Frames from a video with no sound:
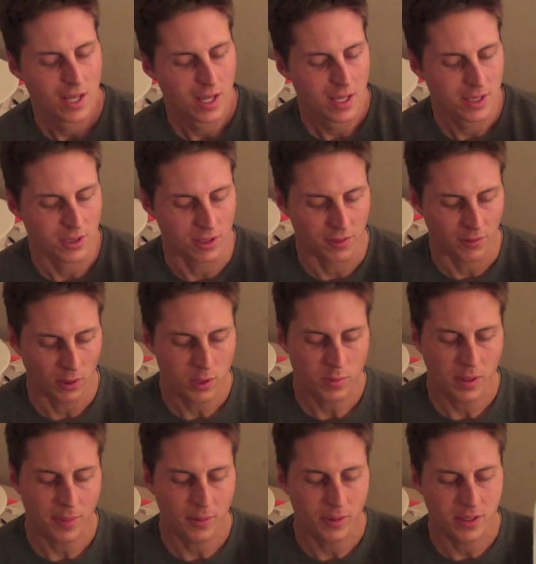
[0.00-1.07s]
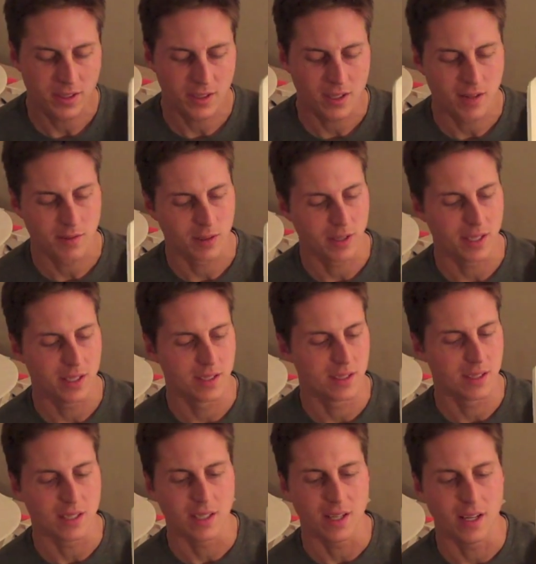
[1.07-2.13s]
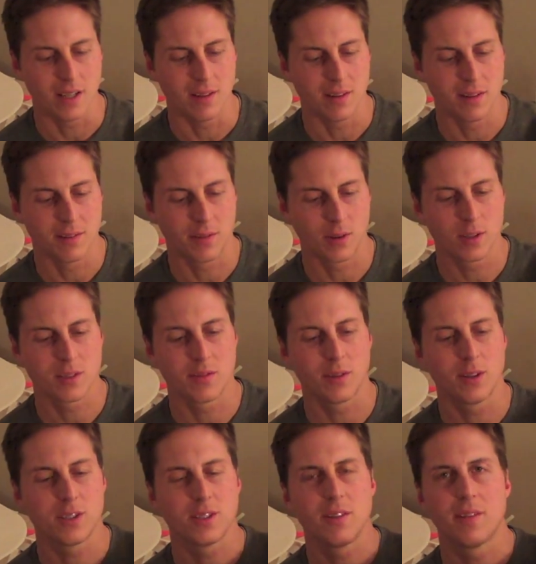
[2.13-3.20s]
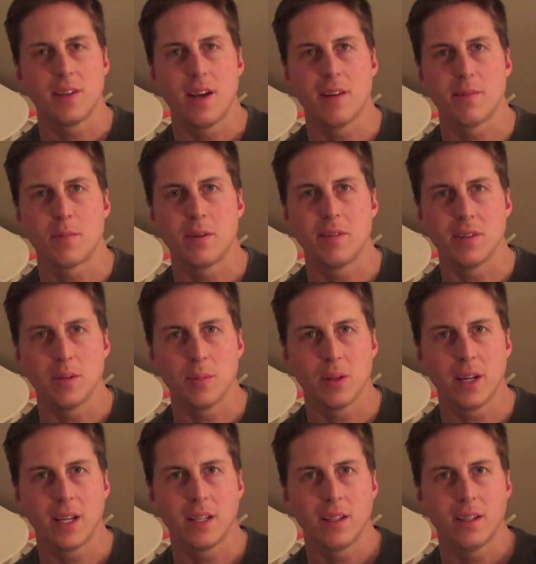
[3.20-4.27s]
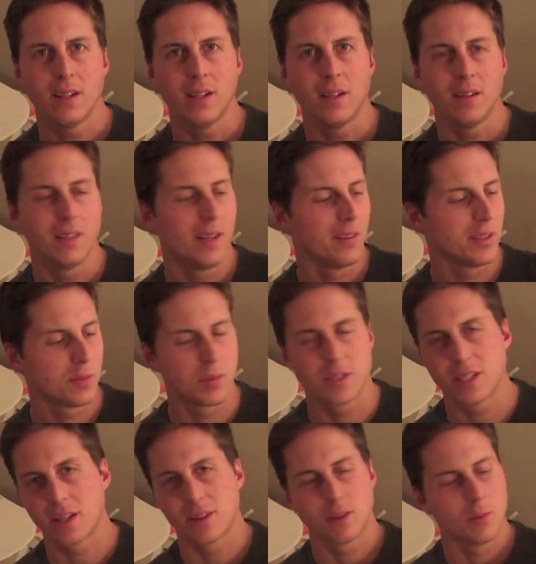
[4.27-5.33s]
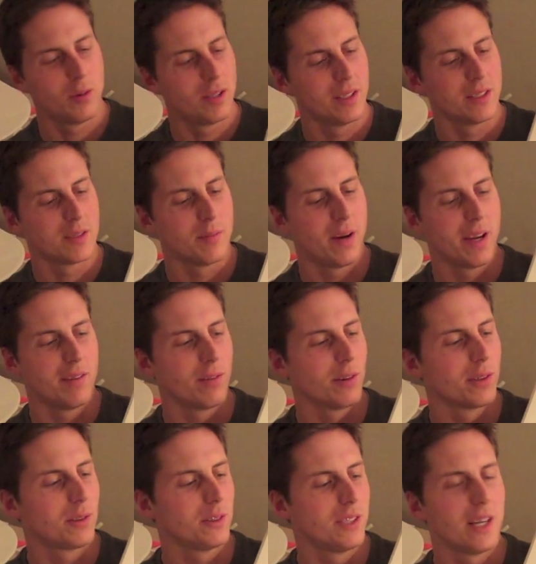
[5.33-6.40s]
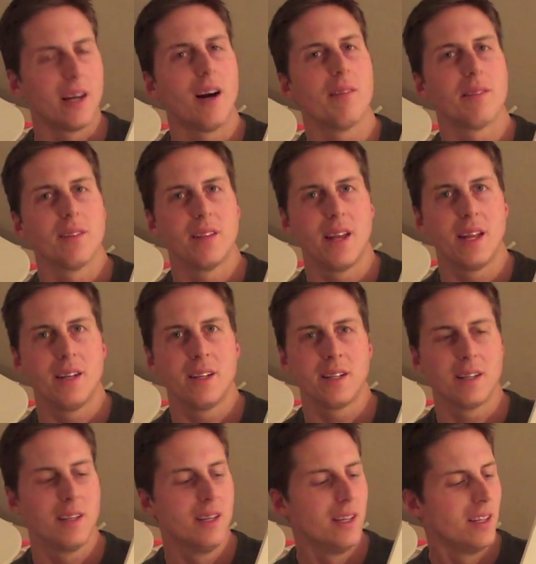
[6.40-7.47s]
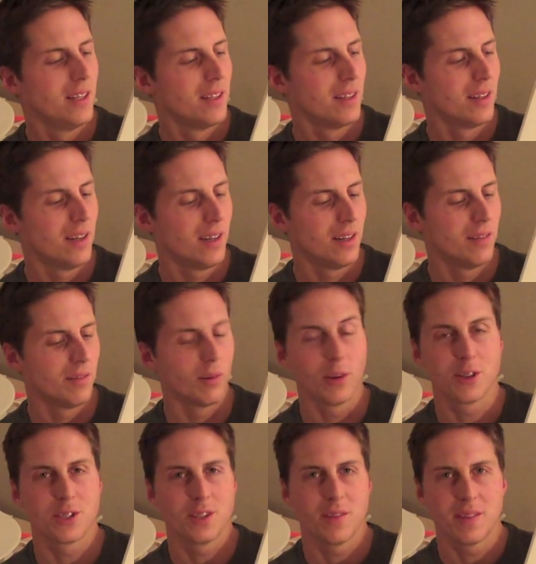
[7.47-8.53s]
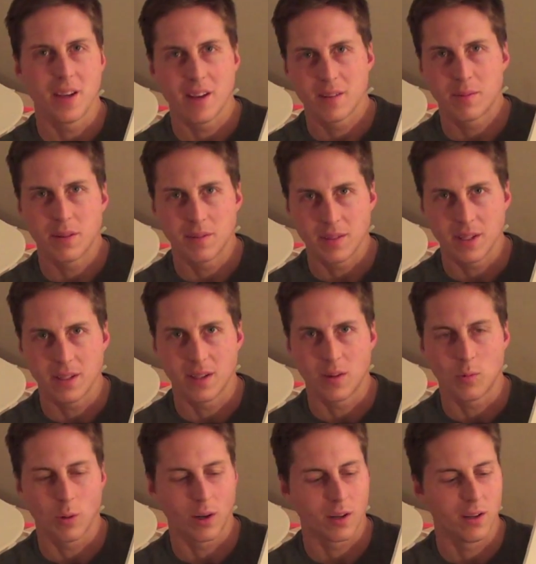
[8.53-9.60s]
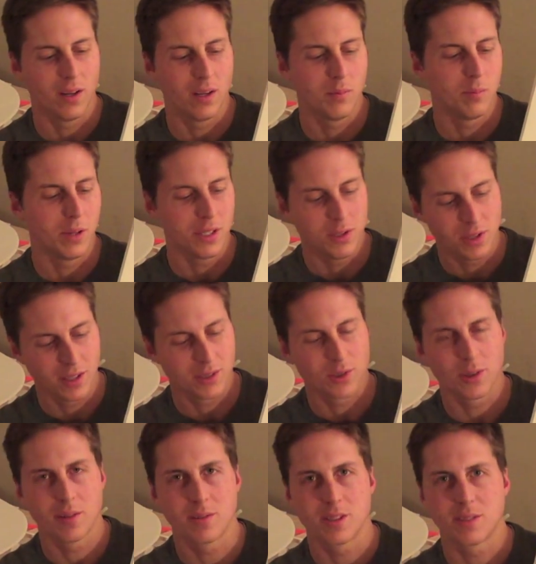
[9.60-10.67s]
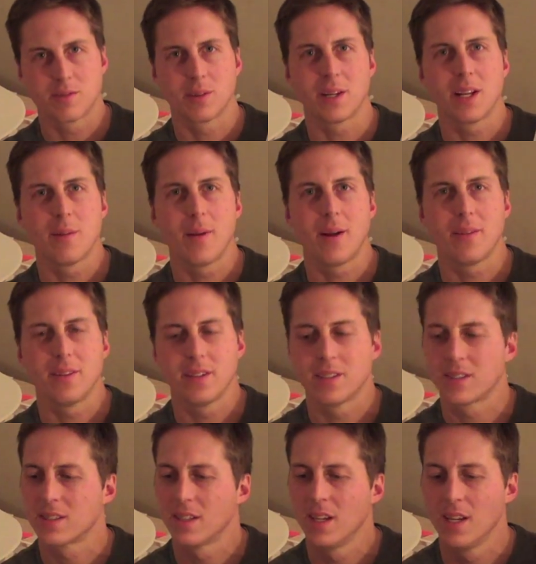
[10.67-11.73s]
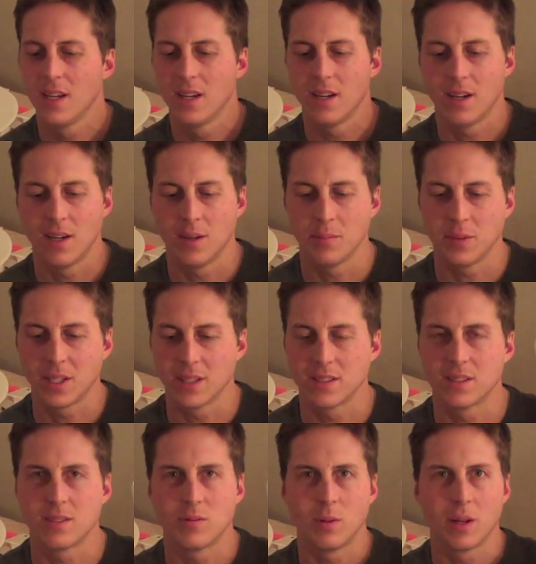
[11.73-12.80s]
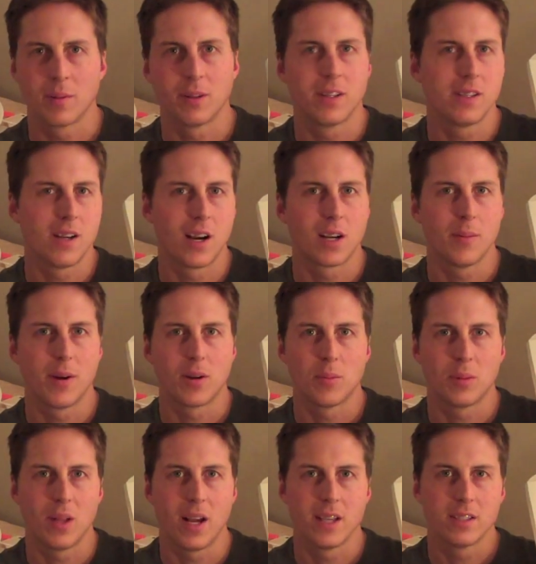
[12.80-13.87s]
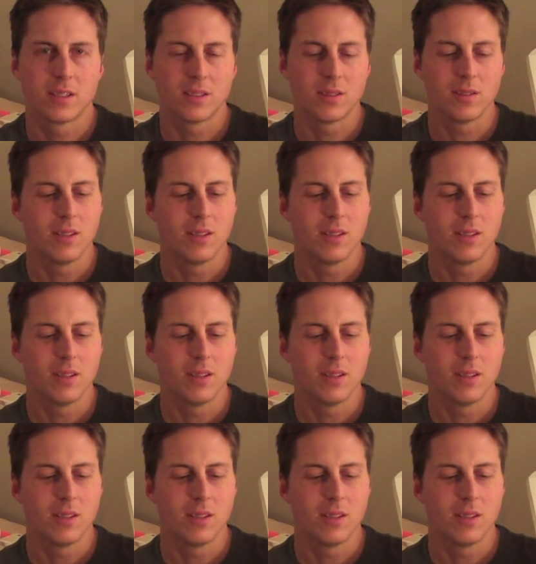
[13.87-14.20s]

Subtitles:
So the first one I'm going to cover is the first version of the FPV plane. Now this particular one is my vertical takeoff and landing version of the FPV that I'm working on, but you can sort of just forget about this because what I'm going to talk about applies to